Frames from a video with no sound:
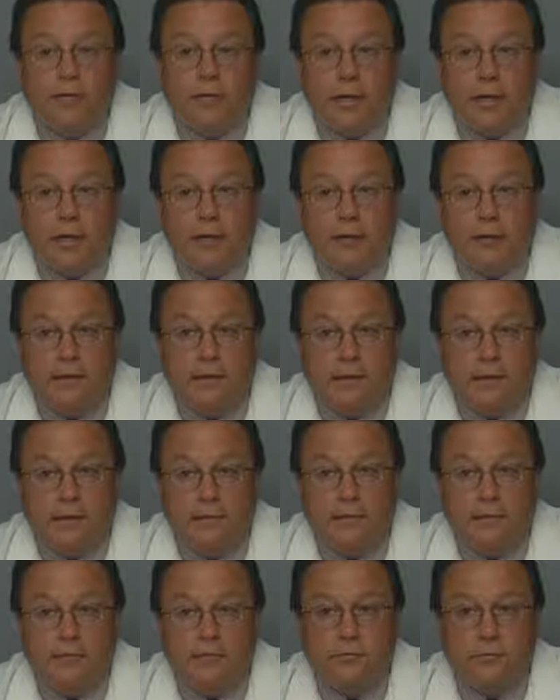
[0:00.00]
to contact
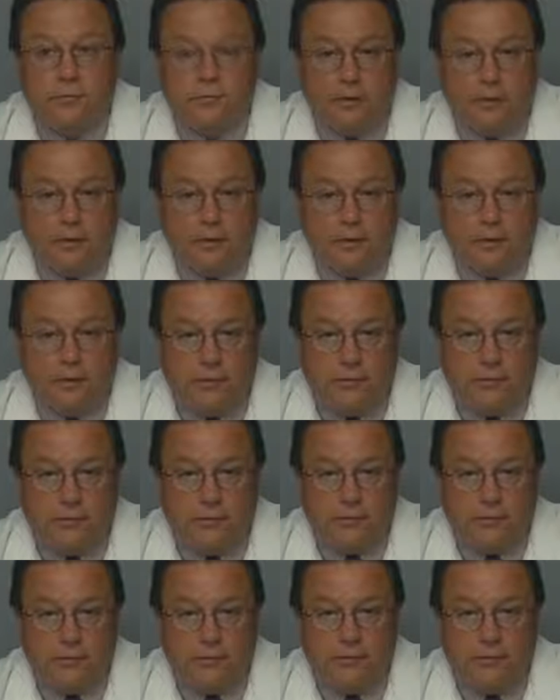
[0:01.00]
us with any
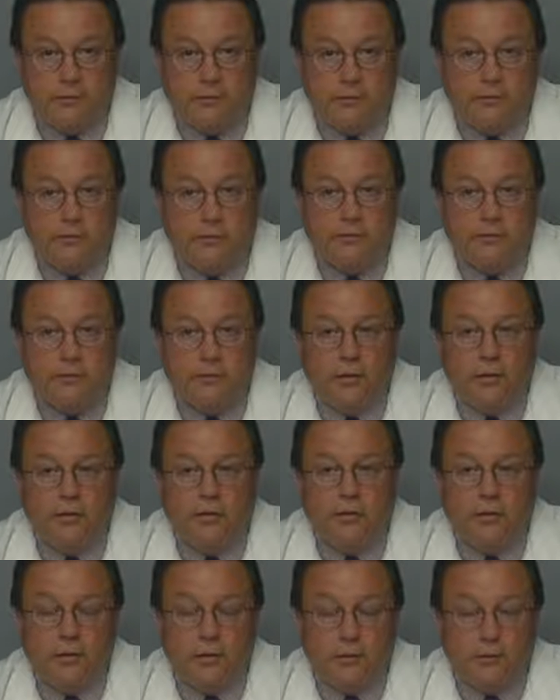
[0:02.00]
questions. Consult
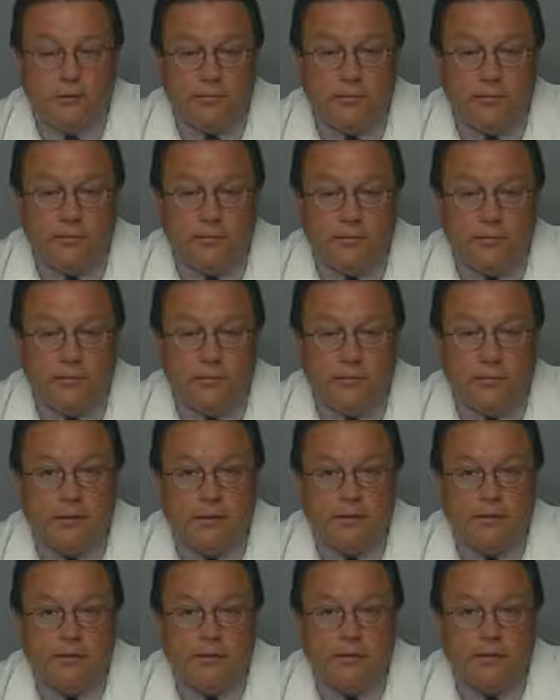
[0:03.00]
with an experienced
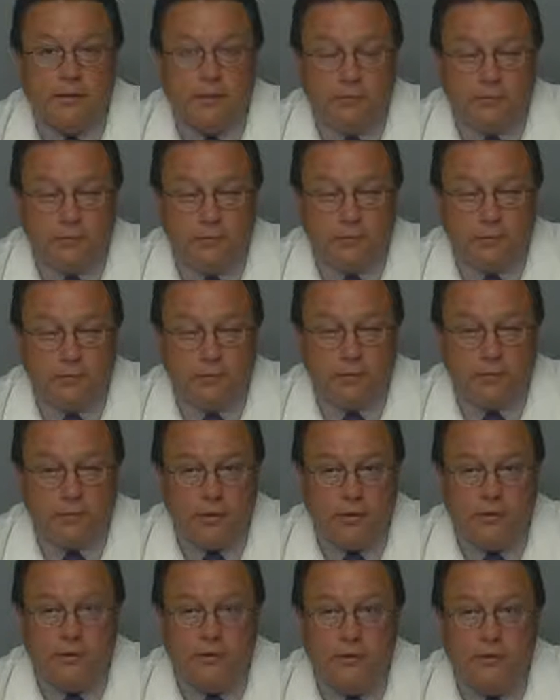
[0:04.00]
technician if you have a
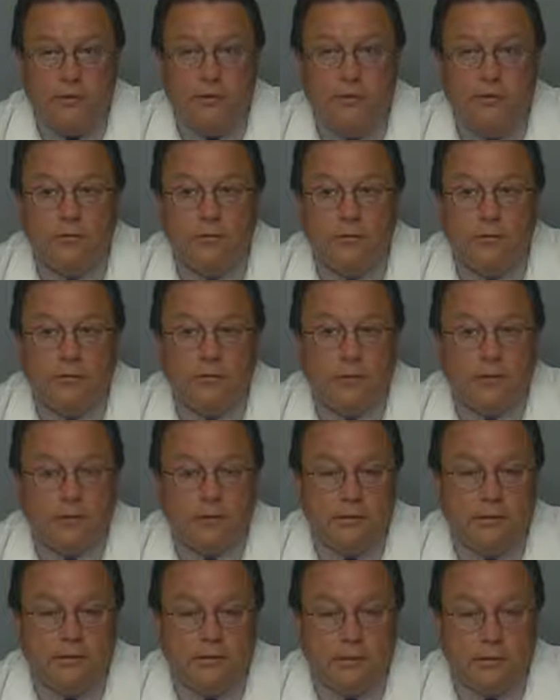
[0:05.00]
question or would
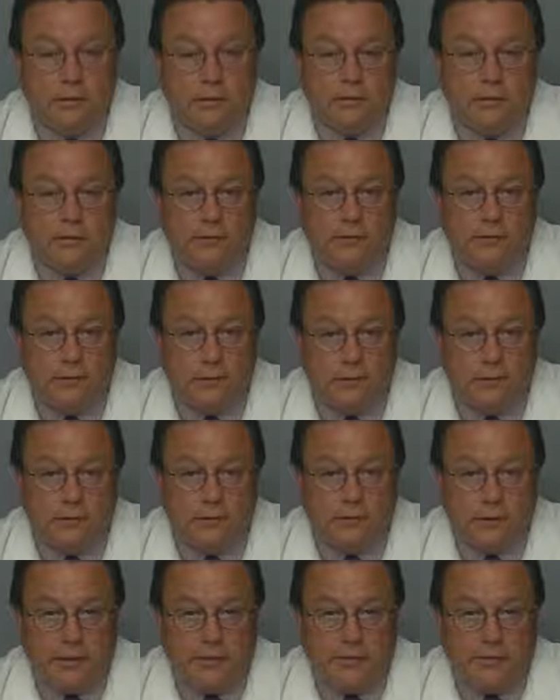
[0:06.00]
like to discuss
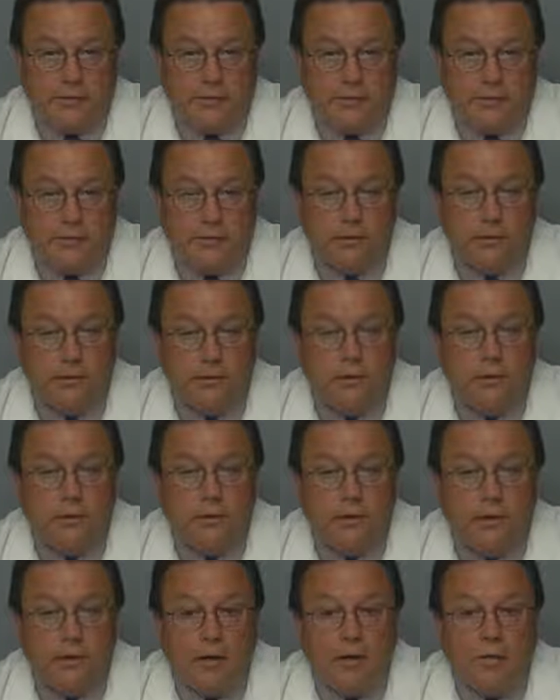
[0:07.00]
appliance options.
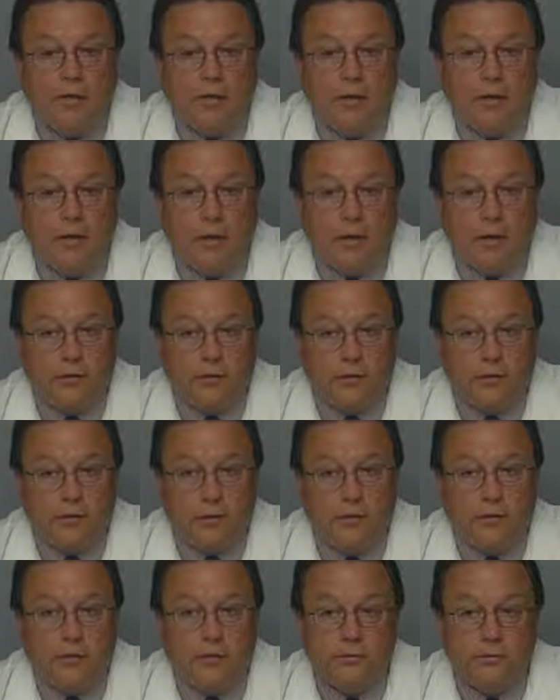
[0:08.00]
Our free
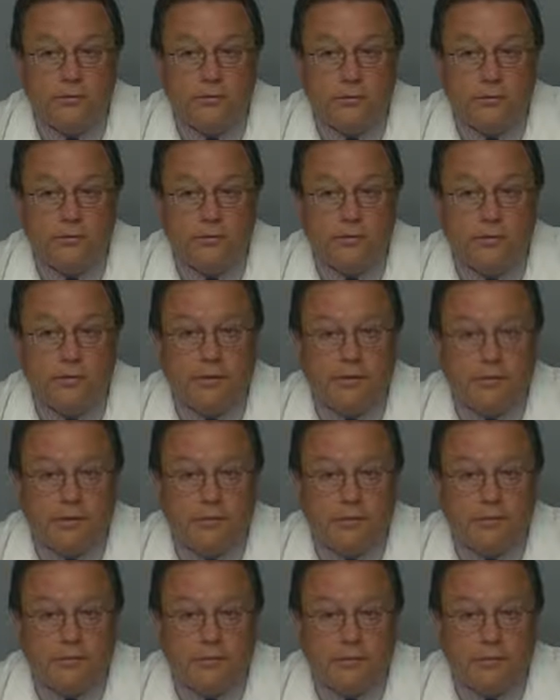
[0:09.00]
consultation service can
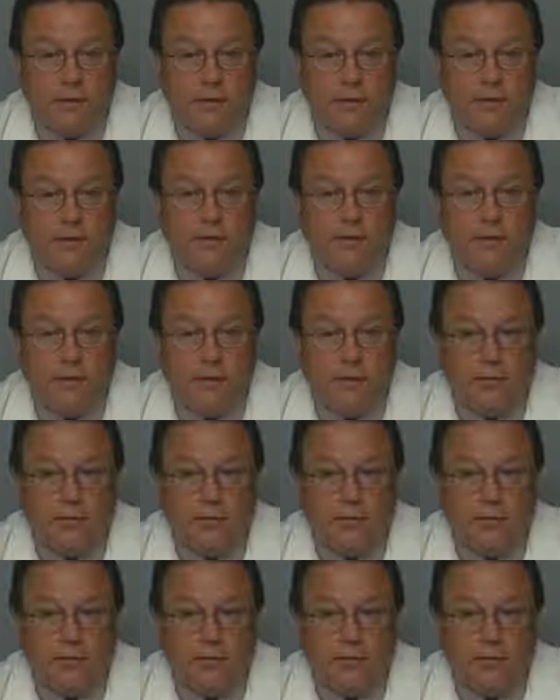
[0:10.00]
save you time and